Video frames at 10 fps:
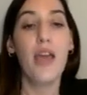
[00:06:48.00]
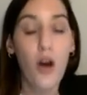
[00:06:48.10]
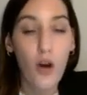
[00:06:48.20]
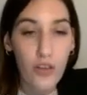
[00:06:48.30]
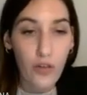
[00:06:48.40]

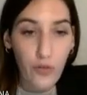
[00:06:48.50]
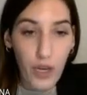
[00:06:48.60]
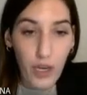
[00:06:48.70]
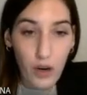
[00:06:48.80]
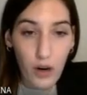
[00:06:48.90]
On the
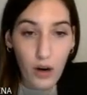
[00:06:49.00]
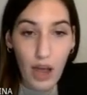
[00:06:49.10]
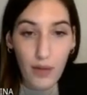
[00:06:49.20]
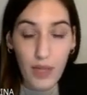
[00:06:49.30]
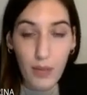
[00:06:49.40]
figure
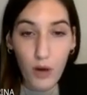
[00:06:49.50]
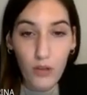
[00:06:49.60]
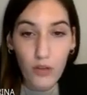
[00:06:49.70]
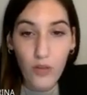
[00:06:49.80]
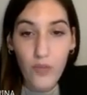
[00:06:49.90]
at the
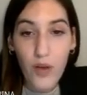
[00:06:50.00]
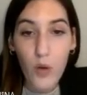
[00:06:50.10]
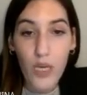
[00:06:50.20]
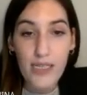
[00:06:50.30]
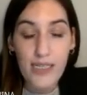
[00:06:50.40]
bottom,
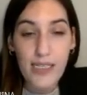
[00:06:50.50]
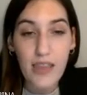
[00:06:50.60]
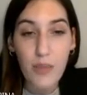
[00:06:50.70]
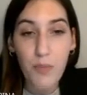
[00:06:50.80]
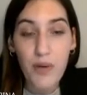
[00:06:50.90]
we can see
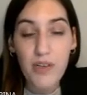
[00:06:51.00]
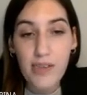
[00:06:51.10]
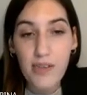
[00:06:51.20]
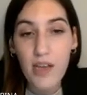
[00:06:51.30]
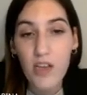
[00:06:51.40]
the
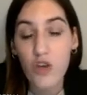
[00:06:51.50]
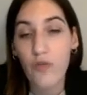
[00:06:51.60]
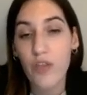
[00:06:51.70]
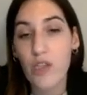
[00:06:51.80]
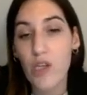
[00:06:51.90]
percentage
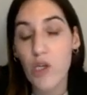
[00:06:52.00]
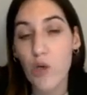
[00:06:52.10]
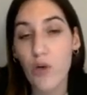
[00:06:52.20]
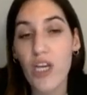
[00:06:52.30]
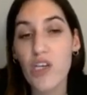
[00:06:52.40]
of
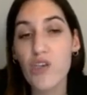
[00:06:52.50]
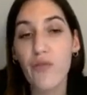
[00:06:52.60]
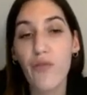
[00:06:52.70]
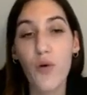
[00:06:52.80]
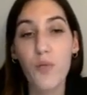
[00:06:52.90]

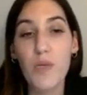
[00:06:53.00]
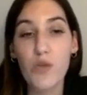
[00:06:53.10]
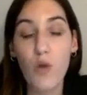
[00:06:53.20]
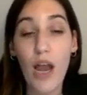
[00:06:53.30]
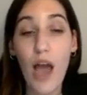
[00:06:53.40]
deterioration for
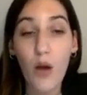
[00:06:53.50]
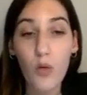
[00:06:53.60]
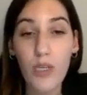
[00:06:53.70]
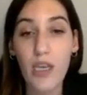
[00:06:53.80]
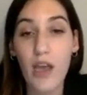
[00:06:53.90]
visual
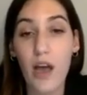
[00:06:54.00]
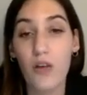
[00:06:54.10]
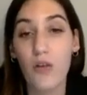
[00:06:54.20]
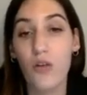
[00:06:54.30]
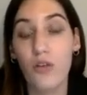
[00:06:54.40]
acuity
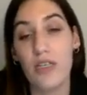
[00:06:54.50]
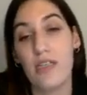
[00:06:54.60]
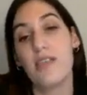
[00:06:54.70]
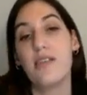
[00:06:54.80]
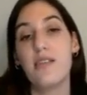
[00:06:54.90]
and
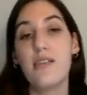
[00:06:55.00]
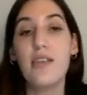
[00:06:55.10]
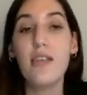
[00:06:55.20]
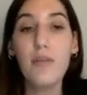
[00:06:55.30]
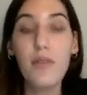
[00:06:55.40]
contrast
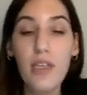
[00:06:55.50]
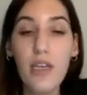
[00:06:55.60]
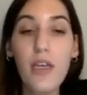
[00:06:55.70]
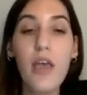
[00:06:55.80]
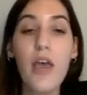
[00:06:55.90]

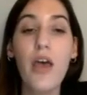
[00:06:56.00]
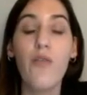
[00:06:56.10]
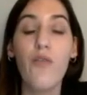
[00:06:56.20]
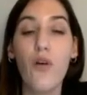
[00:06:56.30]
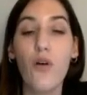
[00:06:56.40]
sensitivity
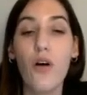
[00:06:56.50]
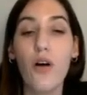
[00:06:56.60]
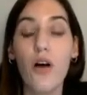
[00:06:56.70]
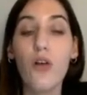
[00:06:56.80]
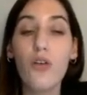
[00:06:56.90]
for
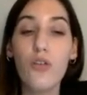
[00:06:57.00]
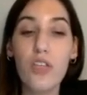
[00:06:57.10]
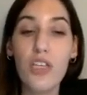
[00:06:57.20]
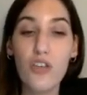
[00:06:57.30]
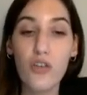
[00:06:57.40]
all
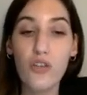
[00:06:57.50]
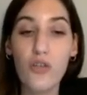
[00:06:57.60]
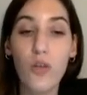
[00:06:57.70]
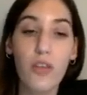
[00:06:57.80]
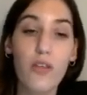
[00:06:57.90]
conditions
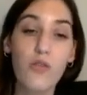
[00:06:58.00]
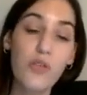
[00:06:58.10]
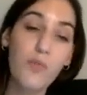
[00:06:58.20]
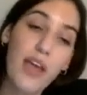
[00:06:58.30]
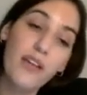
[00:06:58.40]
with
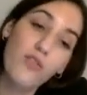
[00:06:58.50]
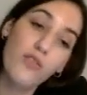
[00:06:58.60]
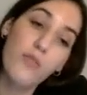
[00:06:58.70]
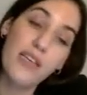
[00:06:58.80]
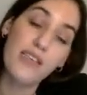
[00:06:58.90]
respect to
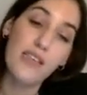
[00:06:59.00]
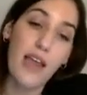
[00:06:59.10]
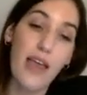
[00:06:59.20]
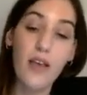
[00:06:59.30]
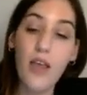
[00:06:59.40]
the
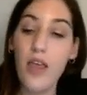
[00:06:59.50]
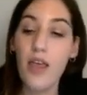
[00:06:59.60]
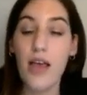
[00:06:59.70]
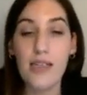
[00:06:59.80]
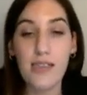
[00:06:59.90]
baseline.
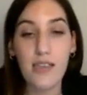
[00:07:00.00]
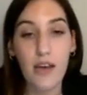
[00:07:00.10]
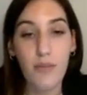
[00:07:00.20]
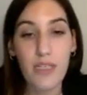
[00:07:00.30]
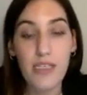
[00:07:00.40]
As
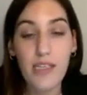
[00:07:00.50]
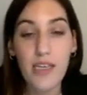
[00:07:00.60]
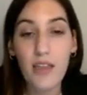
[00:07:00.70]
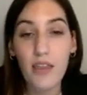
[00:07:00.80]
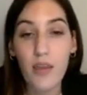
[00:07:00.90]
can be
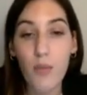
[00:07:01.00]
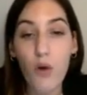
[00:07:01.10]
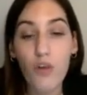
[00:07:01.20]
seen, the more